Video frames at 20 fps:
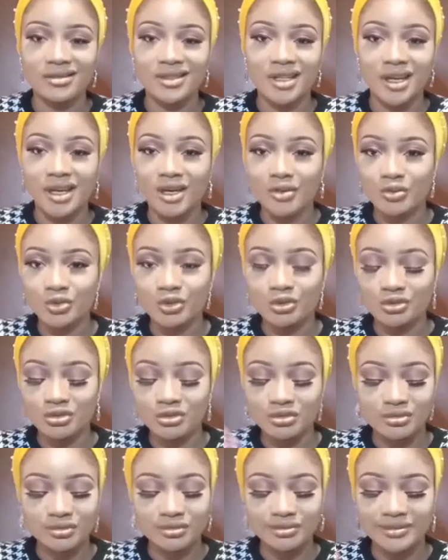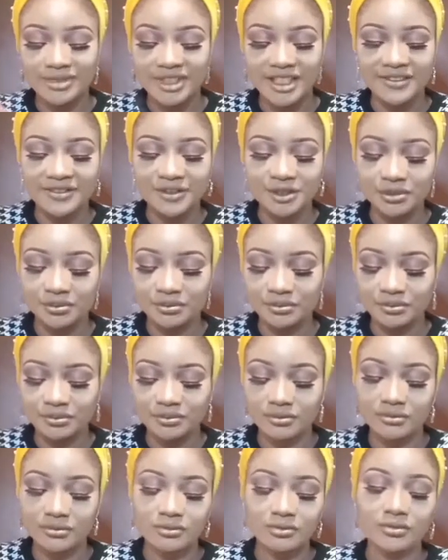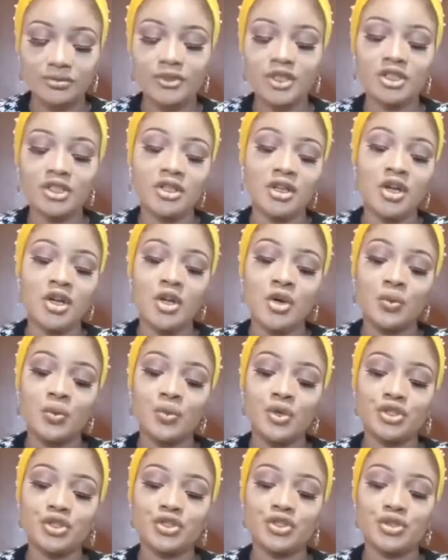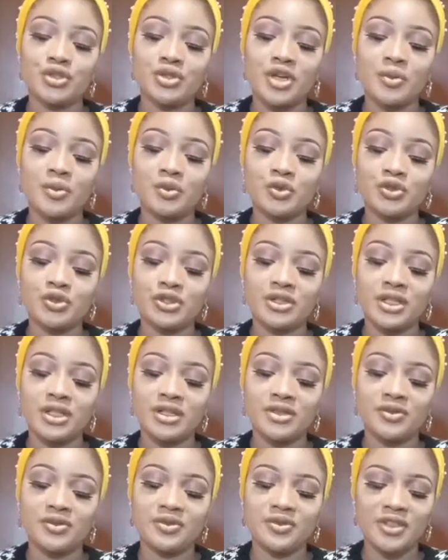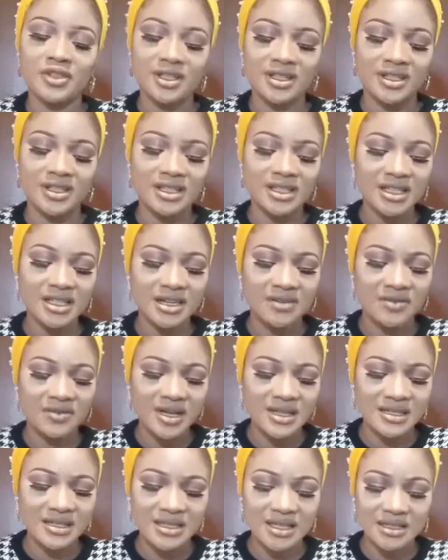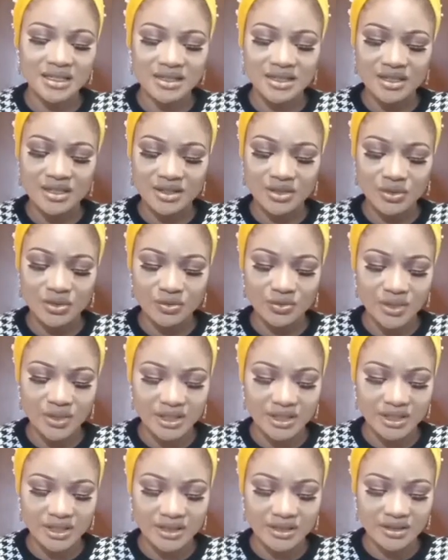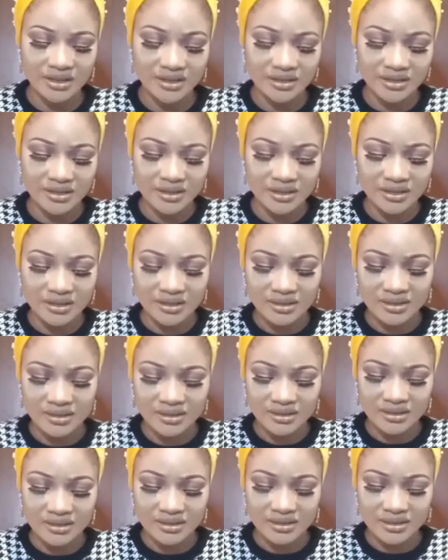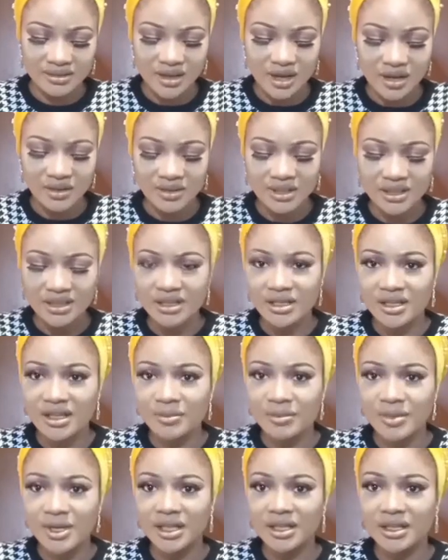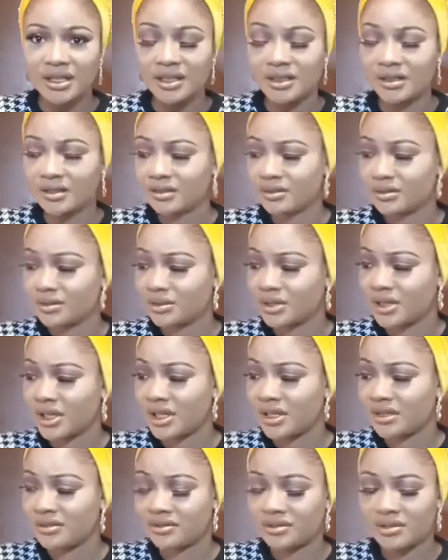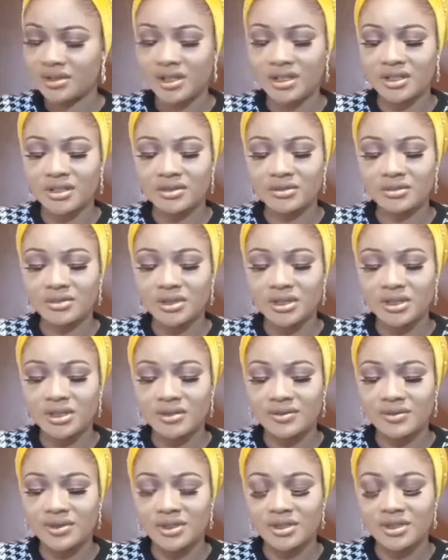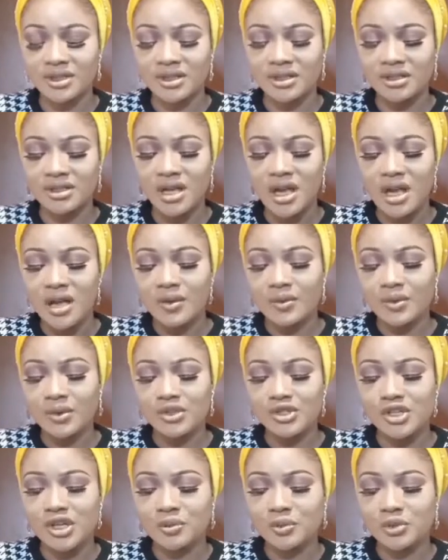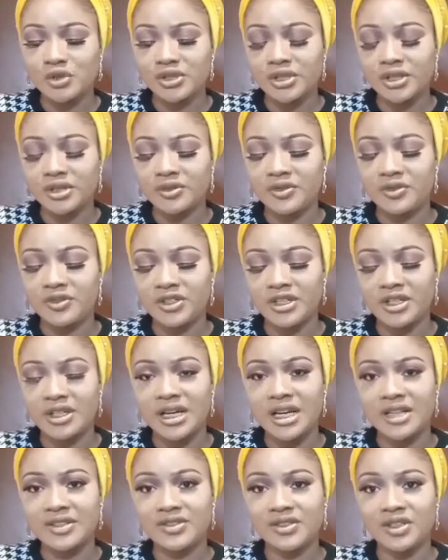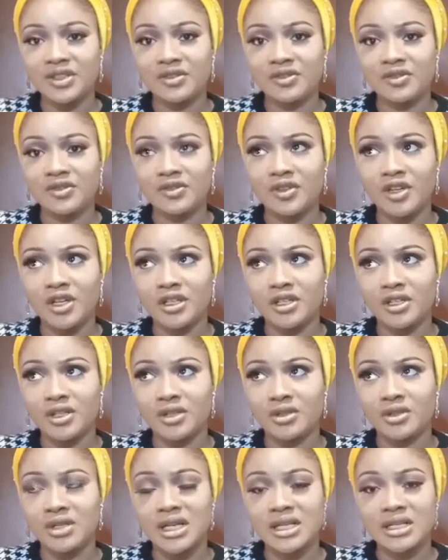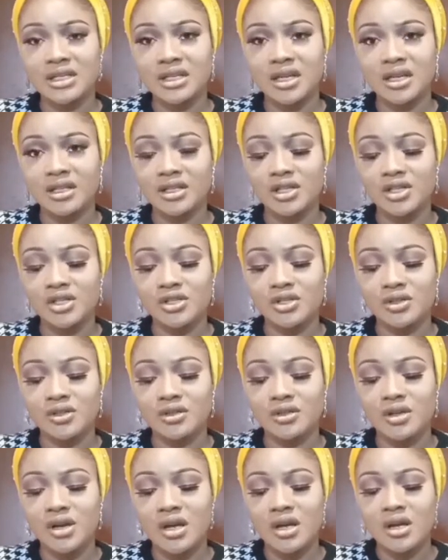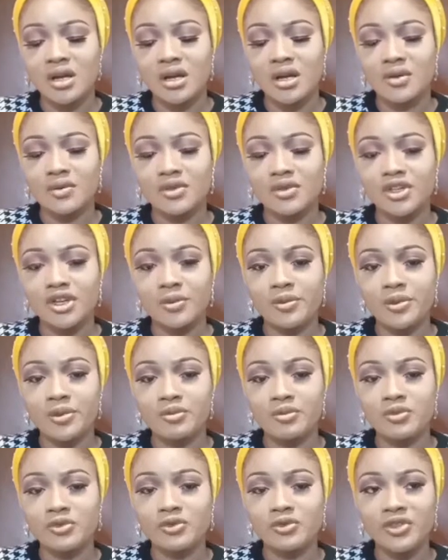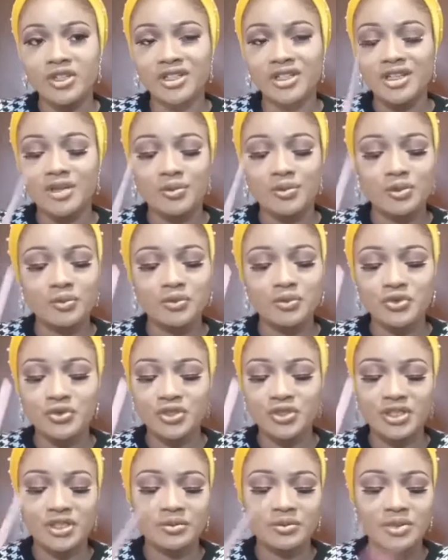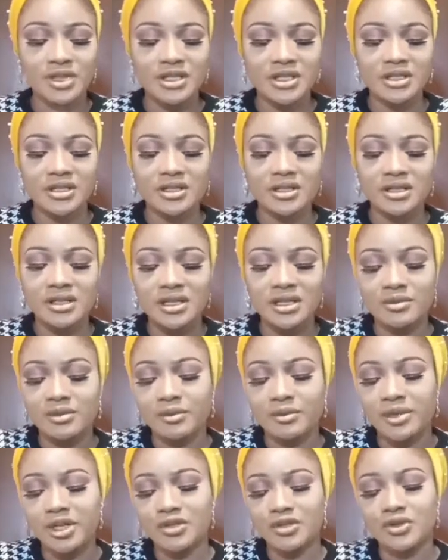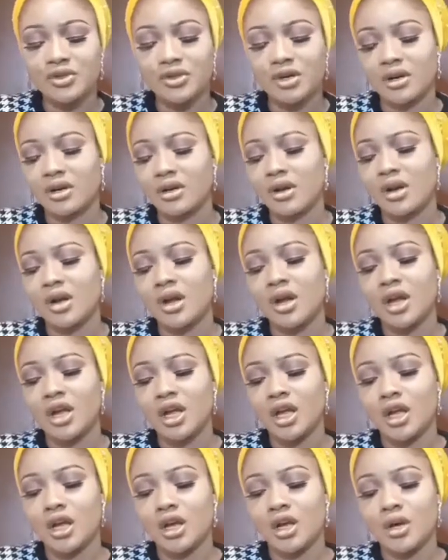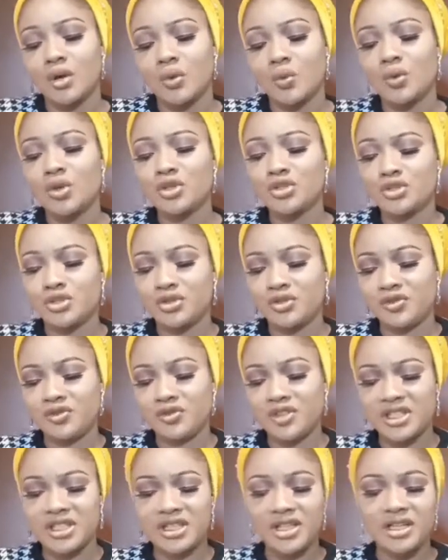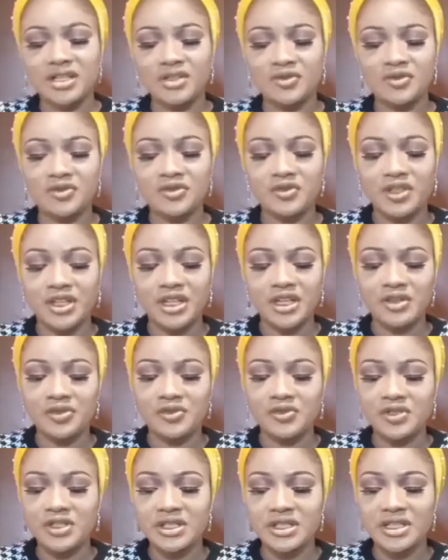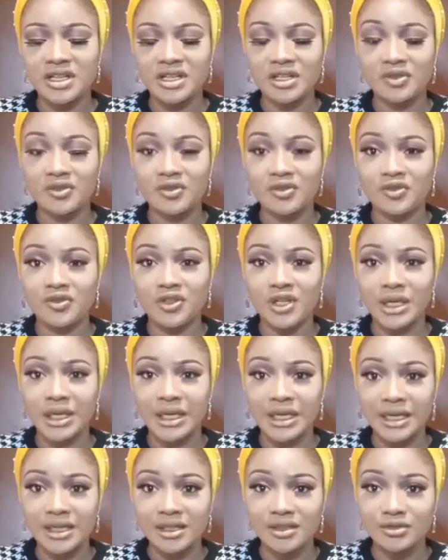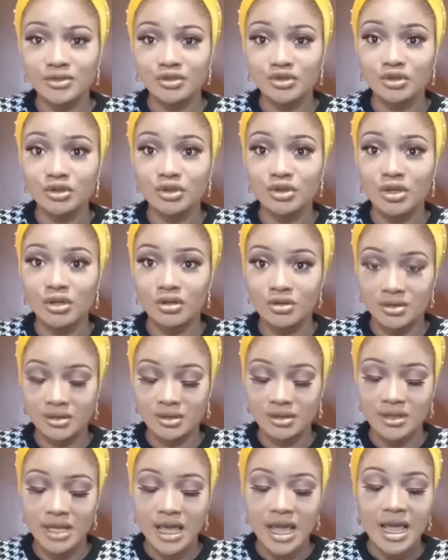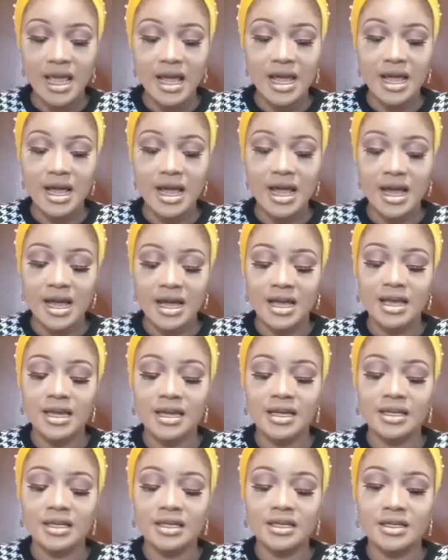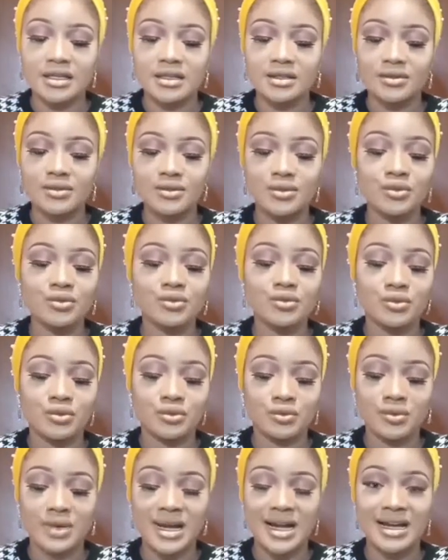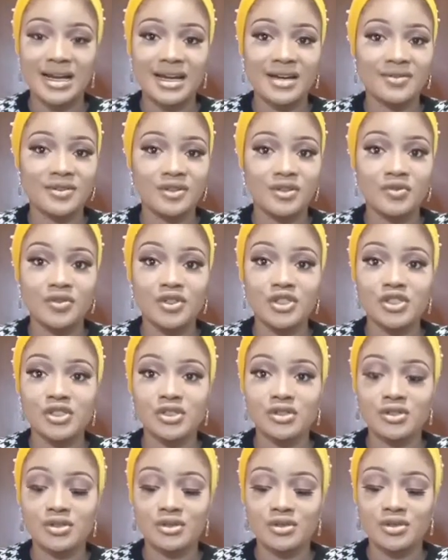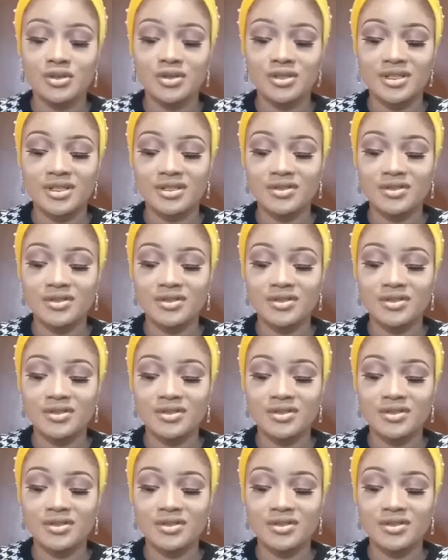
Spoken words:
Telemundo. Never. What do you emotionally fear? I think I've answered this already. How did you get back in? Okay, I don't think I've answered it. What do you emotionally fear? I fear failure and stagnation. I want to keep on moving, keep on pushing. Basically, that's my mantra. What do you physically fear? I physically fear dogs. I don't know. I have an aversion to dogs.